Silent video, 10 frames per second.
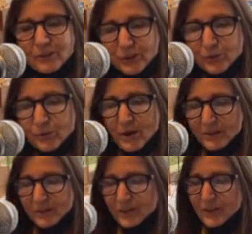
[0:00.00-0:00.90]
to
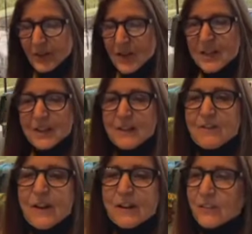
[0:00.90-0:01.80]
us. Give
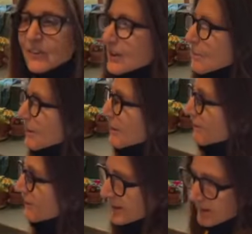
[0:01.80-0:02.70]
us an
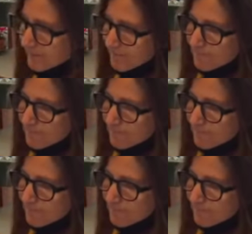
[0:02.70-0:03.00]
epiphany.